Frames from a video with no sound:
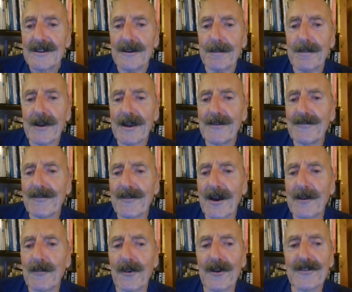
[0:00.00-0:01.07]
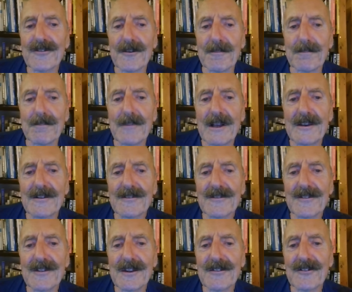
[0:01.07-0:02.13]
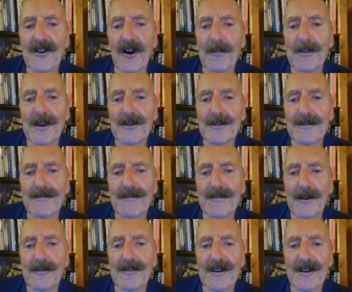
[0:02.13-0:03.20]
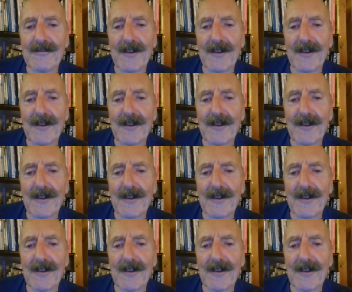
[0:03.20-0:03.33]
the plain fact was that millions of these comics were floating